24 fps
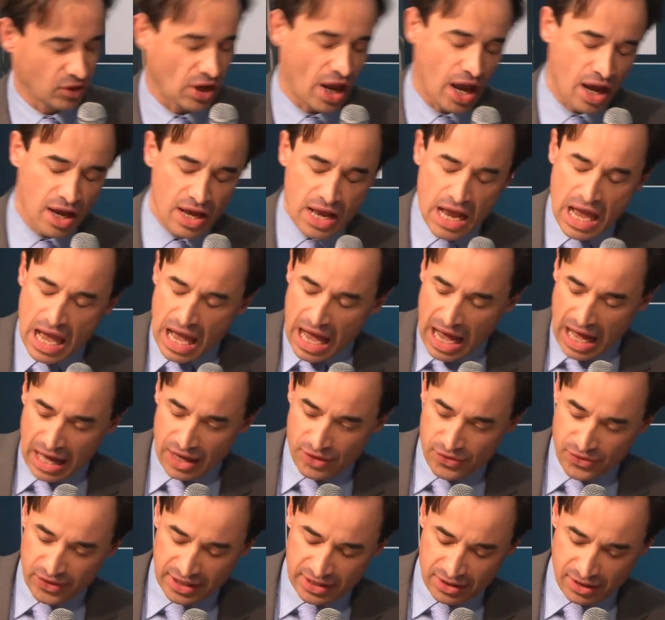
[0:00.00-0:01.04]
Yeah, I
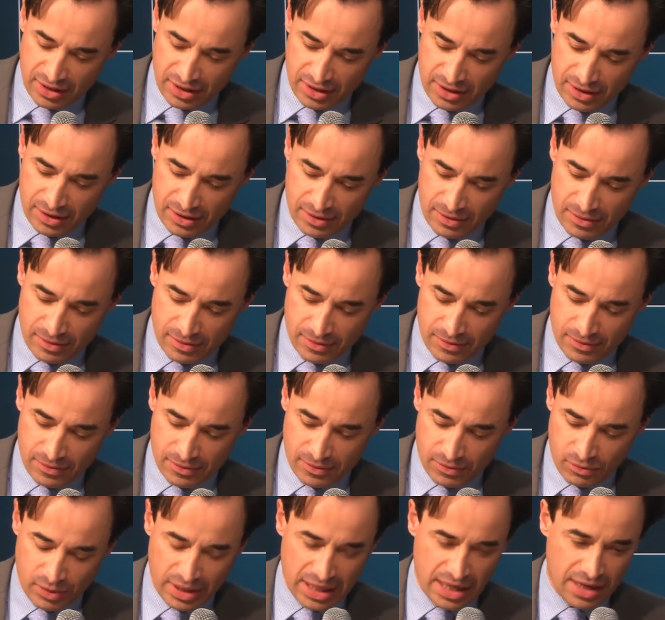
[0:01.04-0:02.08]
think
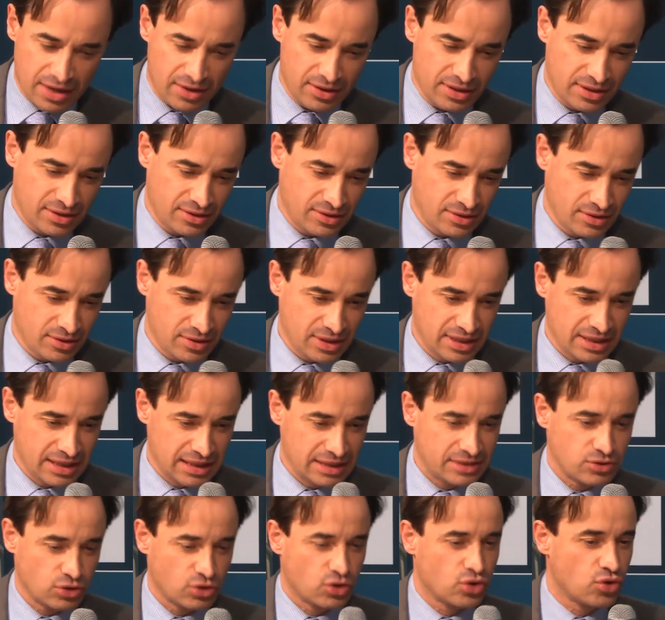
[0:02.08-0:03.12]
we are in.
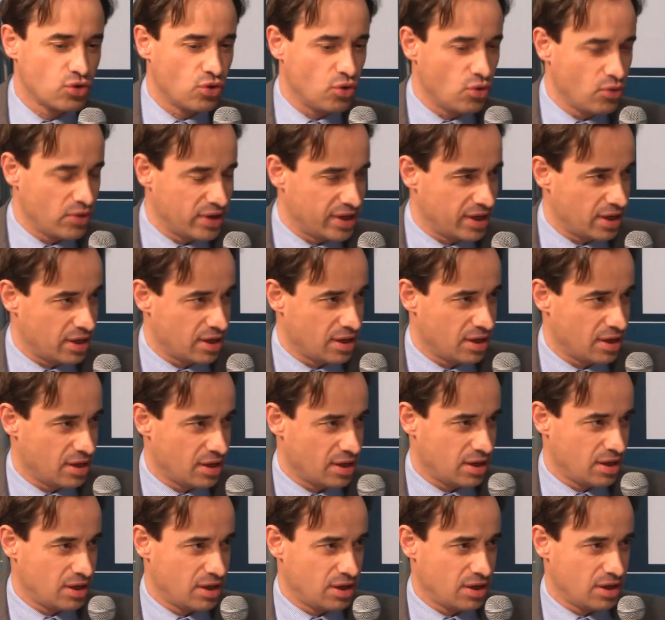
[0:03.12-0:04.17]
It's a growing
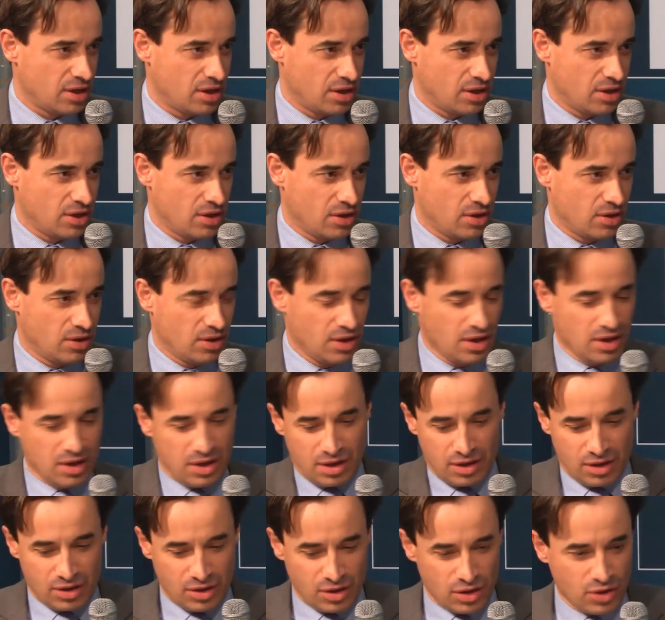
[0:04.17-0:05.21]

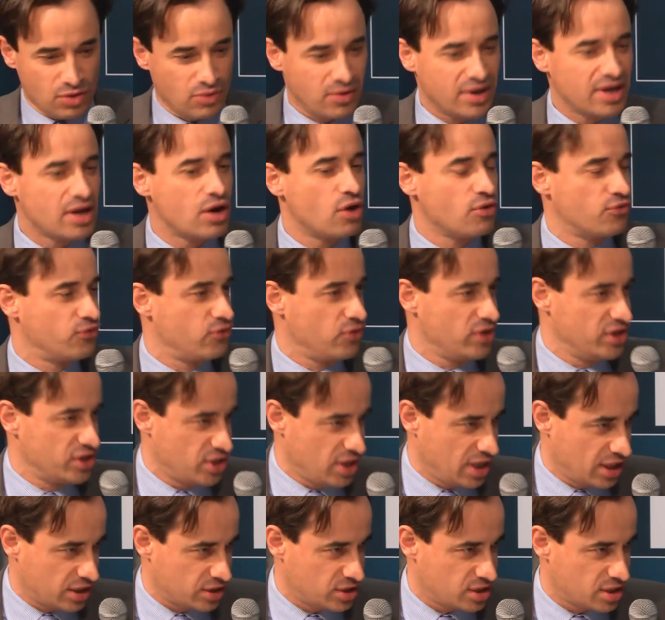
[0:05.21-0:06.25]
area of
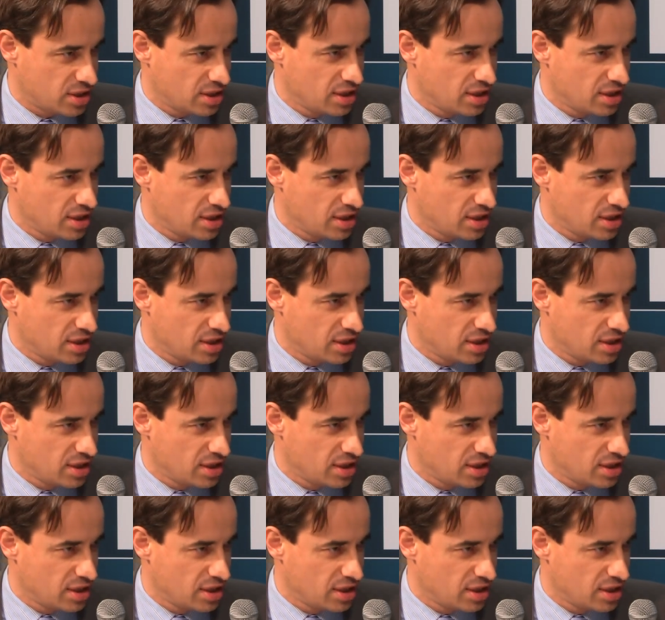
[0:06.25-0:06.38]
research.